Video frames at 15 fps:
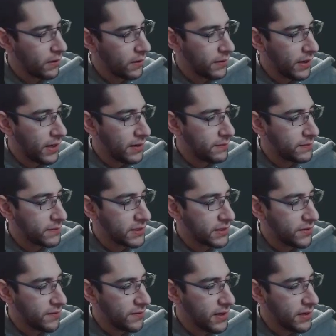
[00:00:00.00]
times
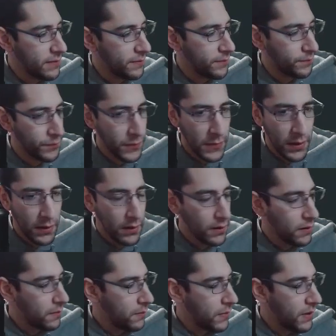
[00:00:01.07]
3
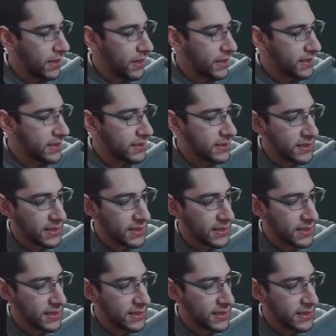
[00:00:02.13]
minus